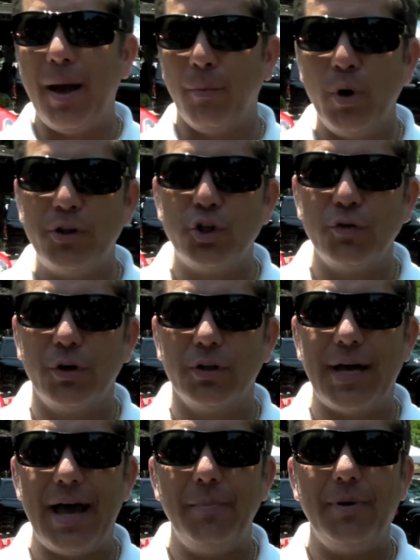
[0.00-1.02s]
I'm with Juvenile
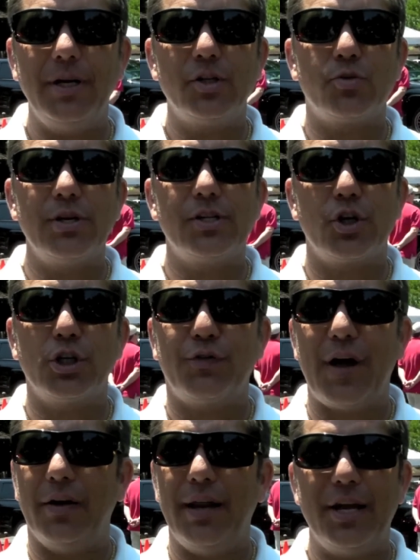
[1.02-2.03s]
Diabetes Research
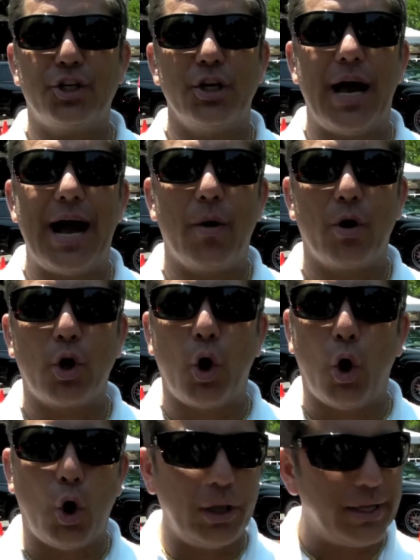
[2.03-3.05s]
Foundation. Our
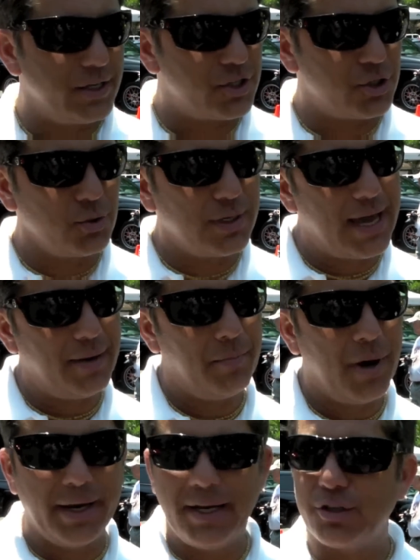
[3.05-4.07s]
goal is to get
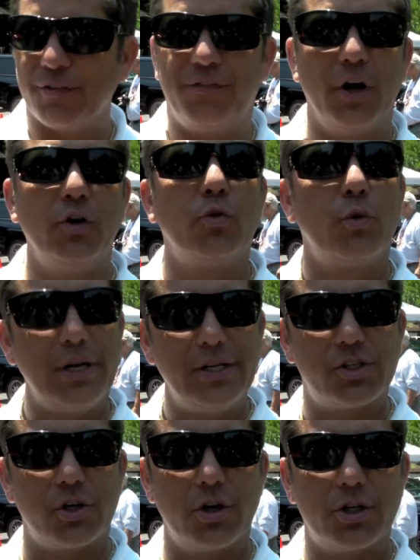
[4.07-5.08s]
money to fund um,
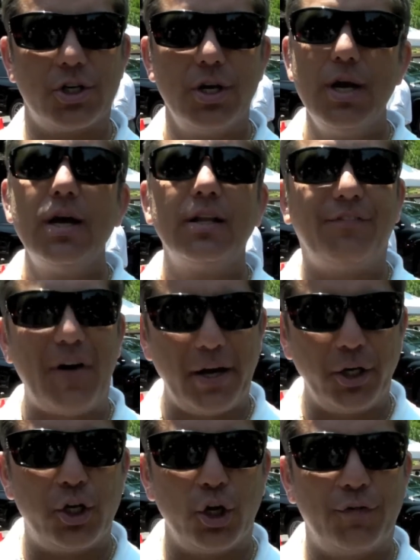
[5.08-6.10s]
research to
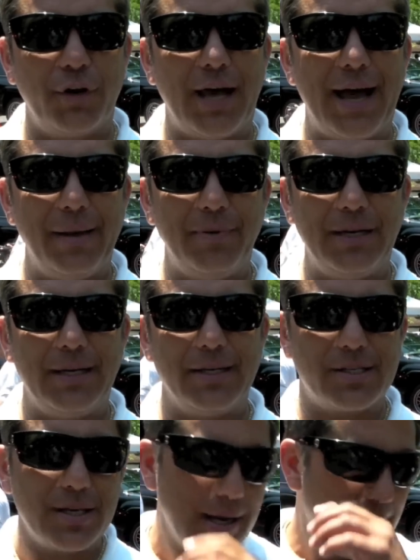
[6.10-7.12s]
find a cure for
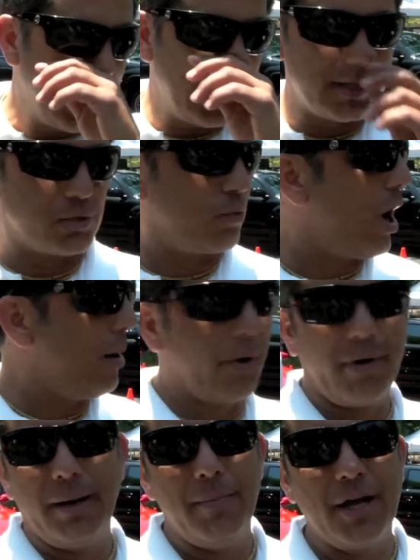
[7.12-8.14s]
diabetes. As Rob
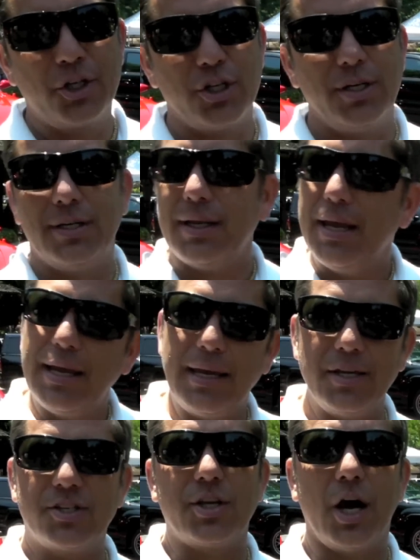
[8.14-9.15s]
already mentioned,
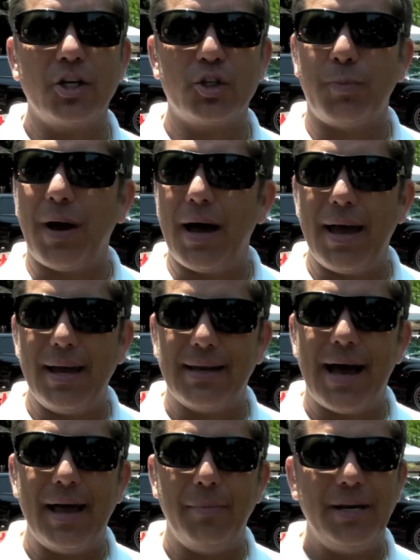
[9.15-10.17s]
he's touched by
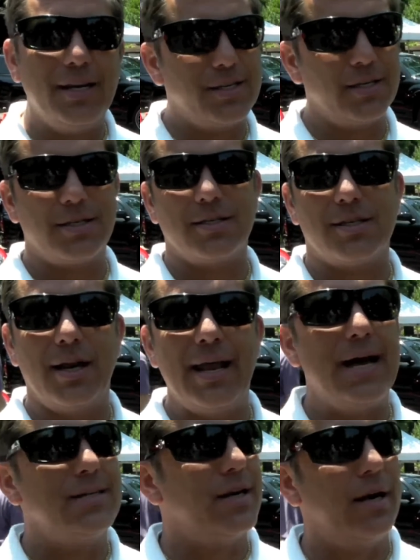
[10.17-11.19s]
diabetes as his son
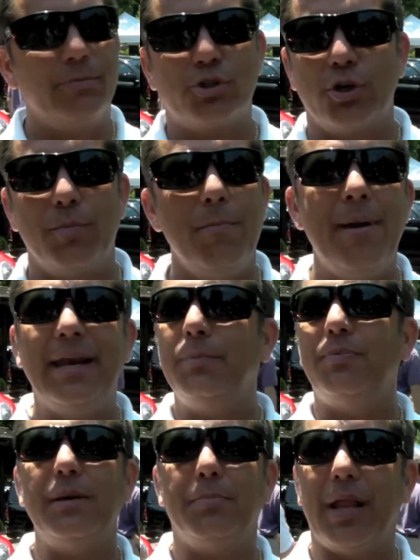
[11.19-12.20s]
has it. I'm sure many
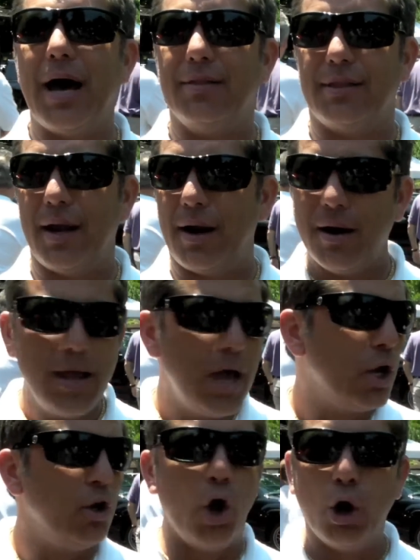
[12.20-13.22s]
people out there
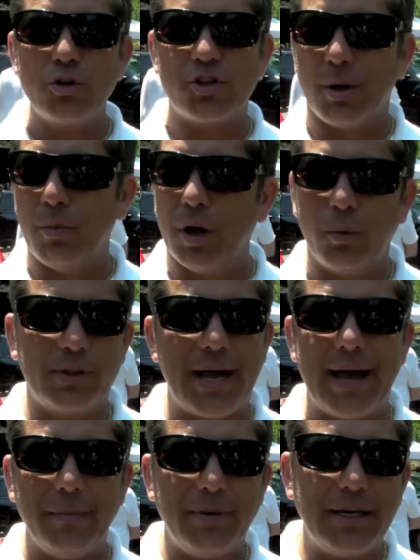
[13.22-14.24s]
know someone with
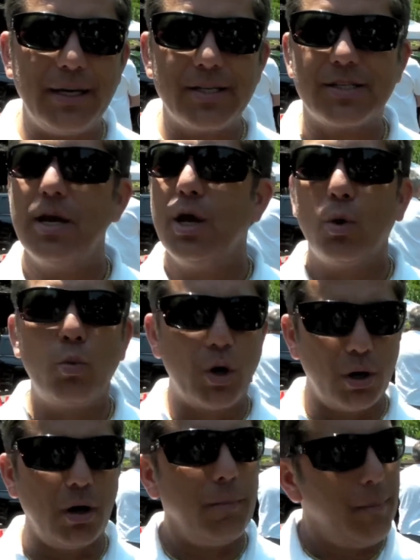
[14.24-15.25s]
diabetes,
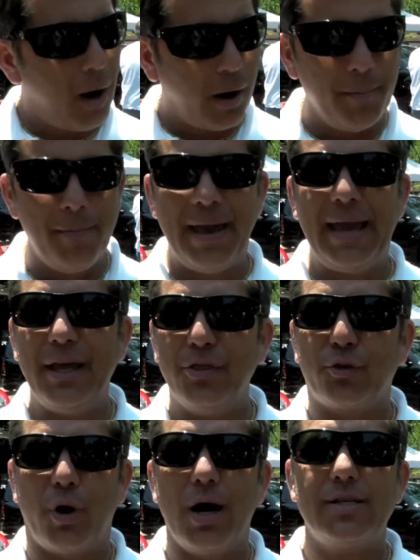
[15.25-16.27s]
we're, our main
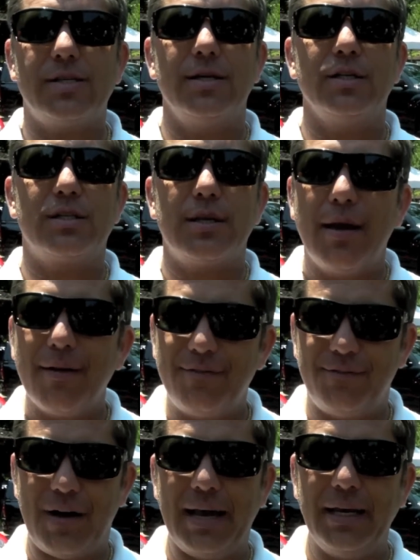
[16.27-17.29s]
thrust is
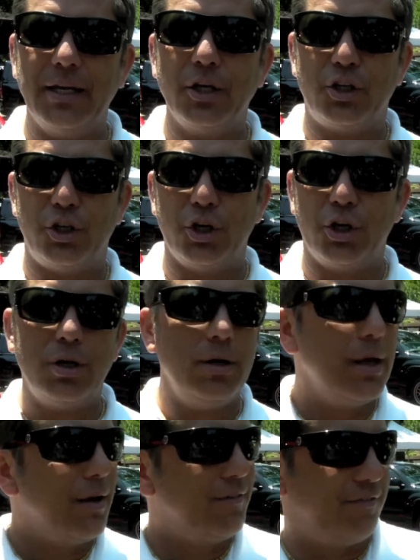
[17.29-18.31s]
finding a cure,
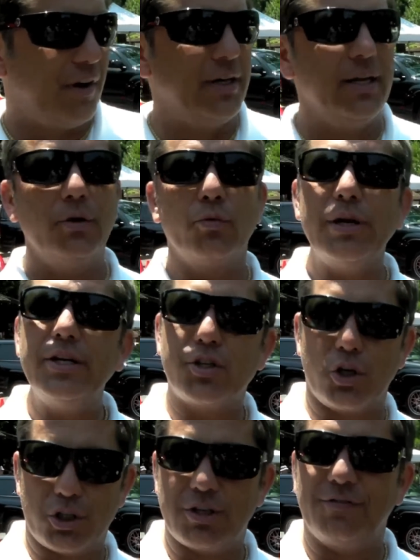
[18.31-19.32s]
funding
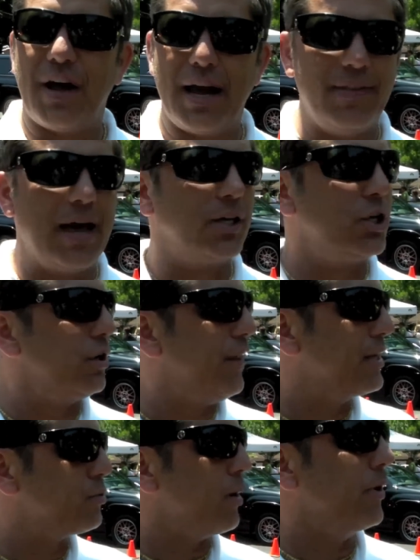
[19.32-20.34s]
research to find that cure. And
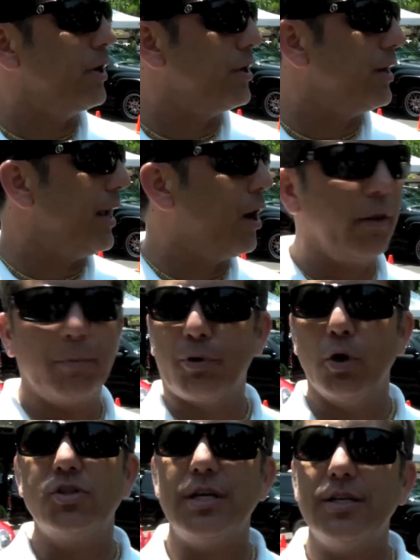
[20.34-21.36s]
that's why we're here today. All the
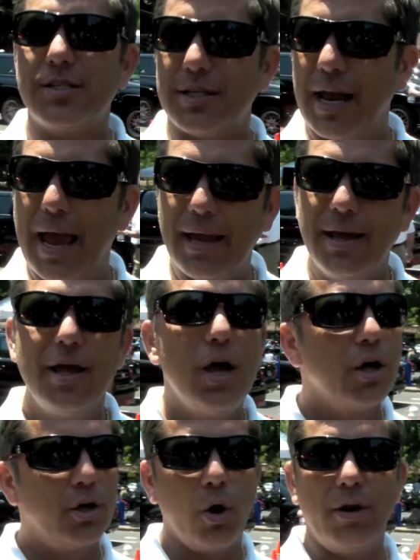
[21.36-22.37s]
proceeds today
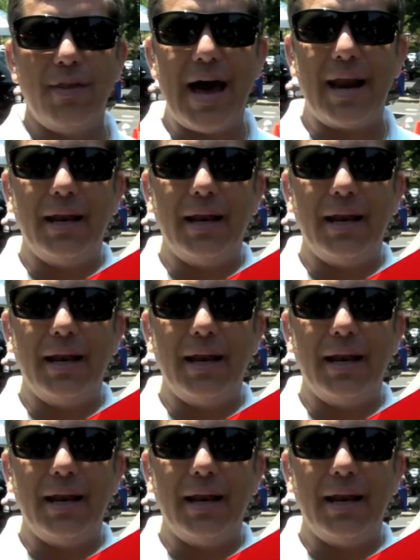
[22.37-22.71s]
go to that.